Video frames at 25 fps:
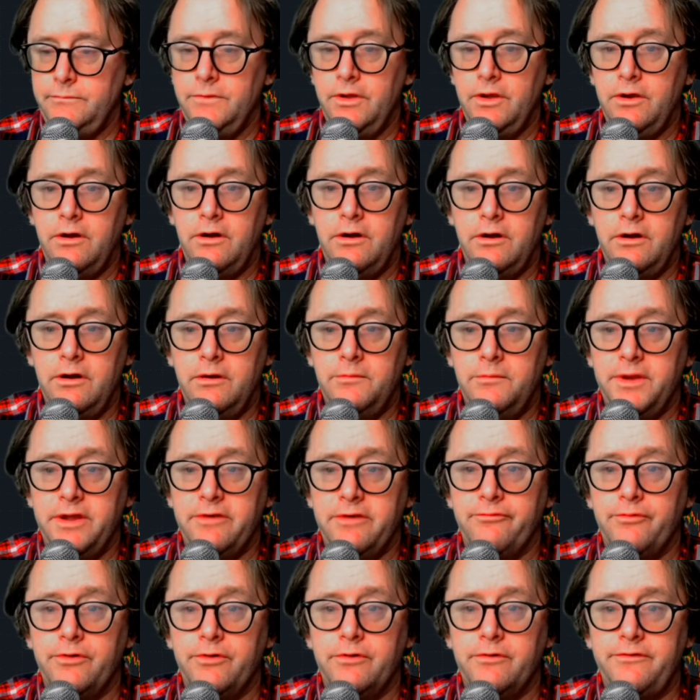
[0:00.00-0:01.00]

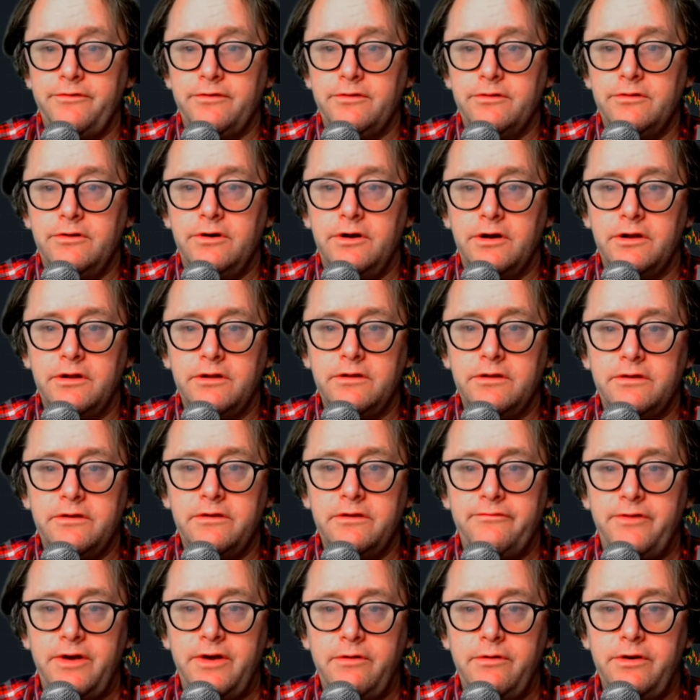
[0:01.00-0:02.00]
If
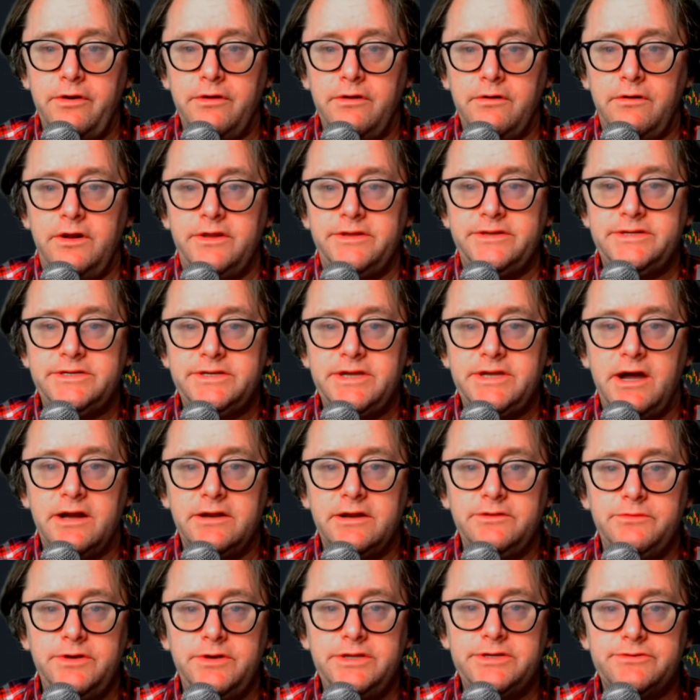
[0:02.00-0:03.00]
I were to go on
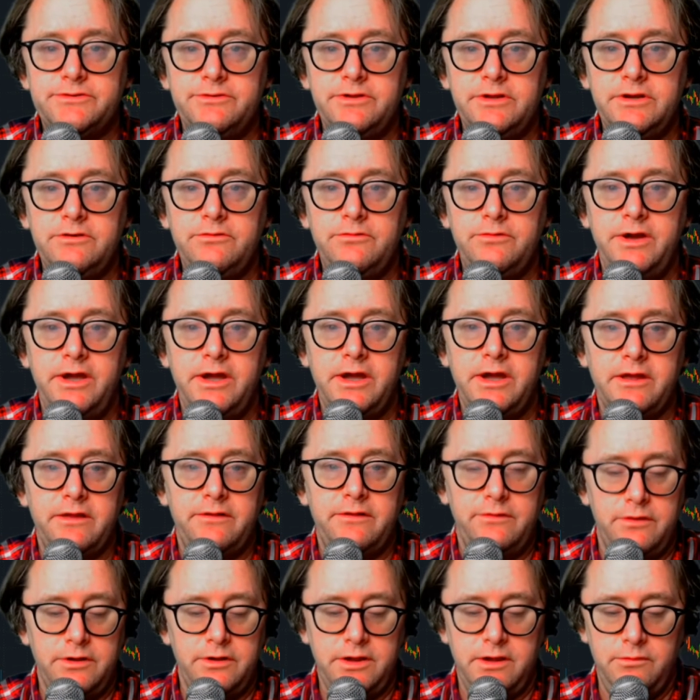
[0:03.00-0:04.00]
StockTwits really quick
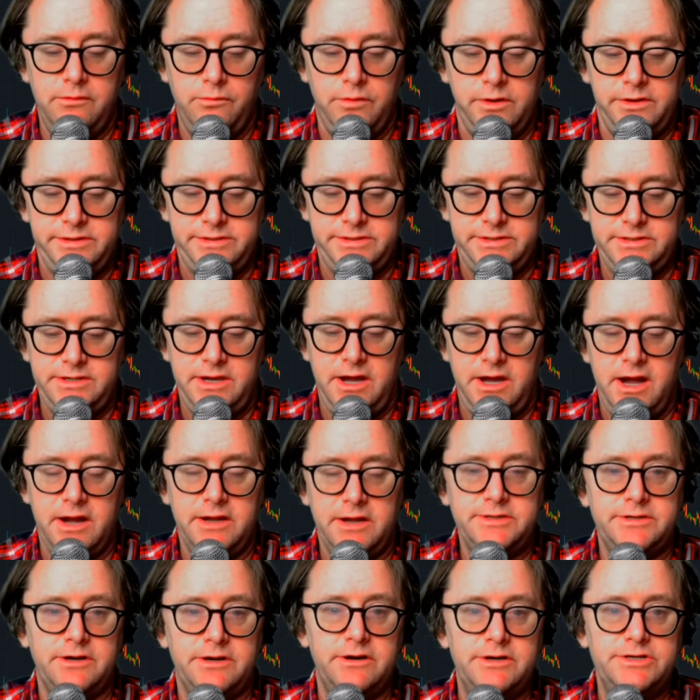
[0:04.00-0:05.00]
and look at what
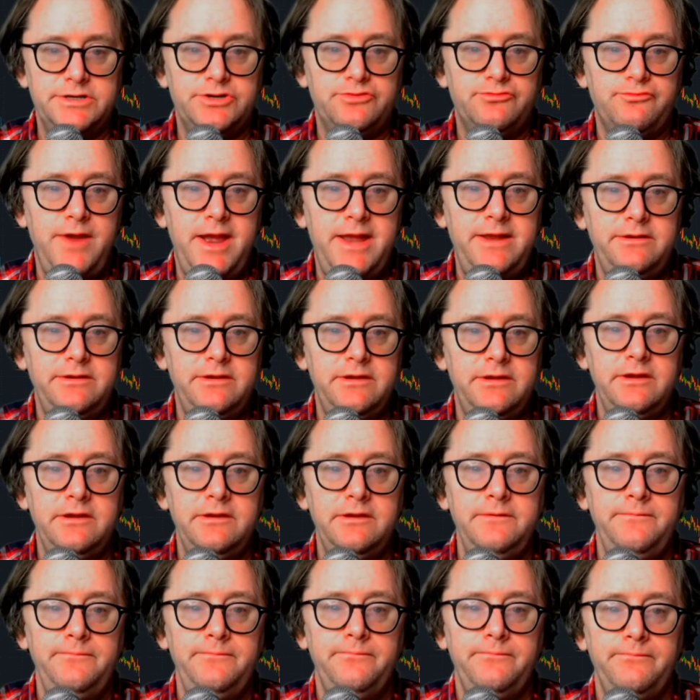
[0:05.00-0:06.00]
stocks are
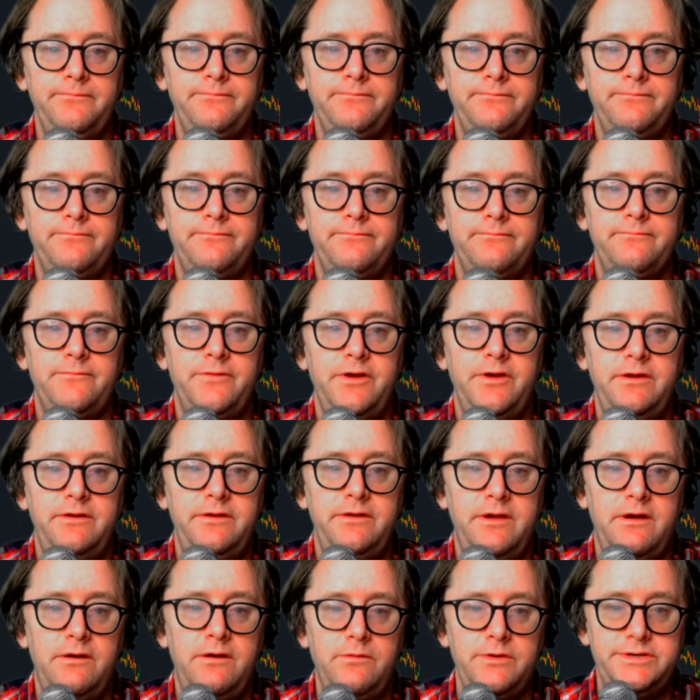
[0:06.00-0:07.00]
trending right
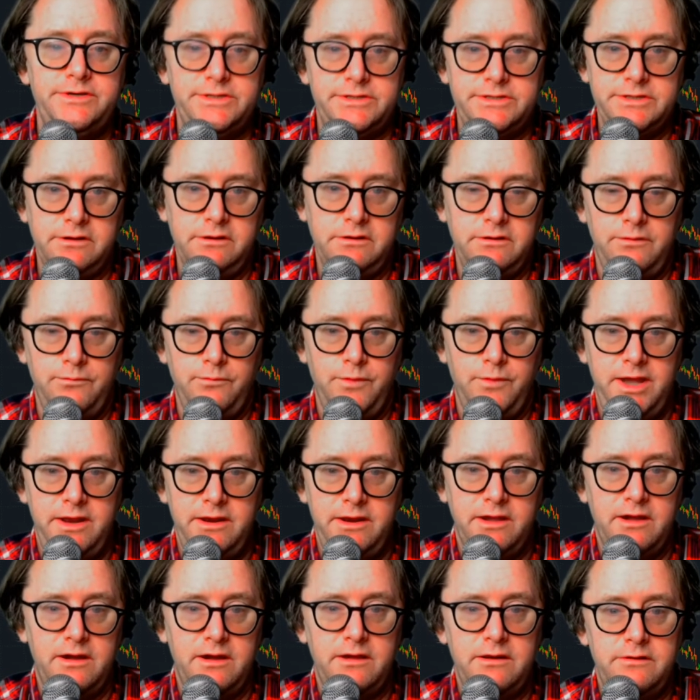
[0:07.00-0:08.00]
now, which is a good way
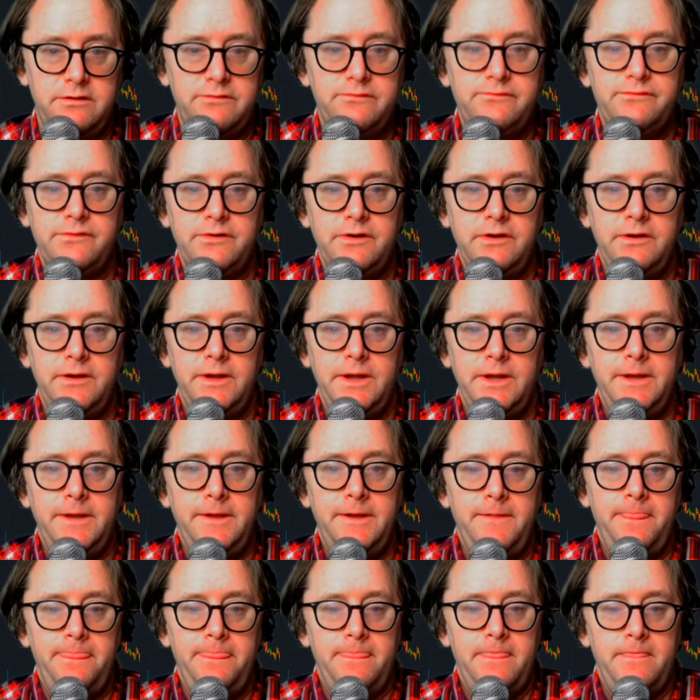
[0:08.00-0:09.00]
to kind of
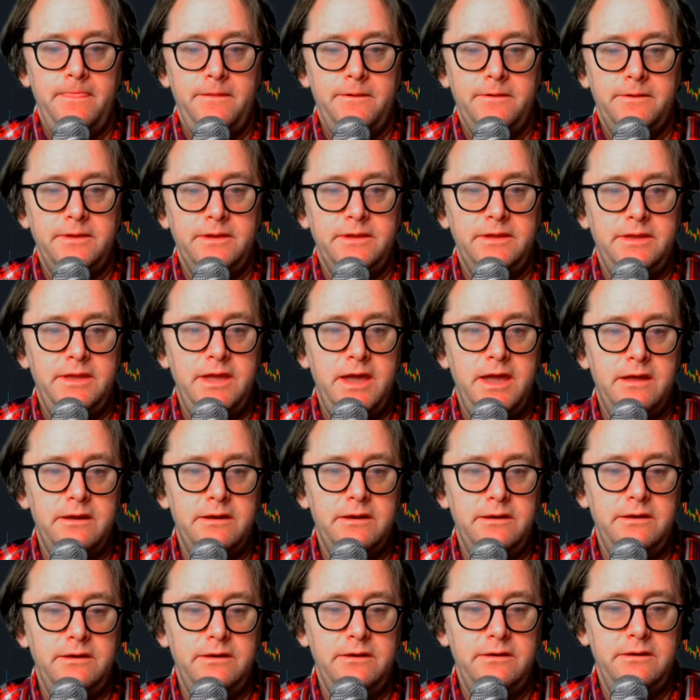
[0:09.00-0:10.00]
get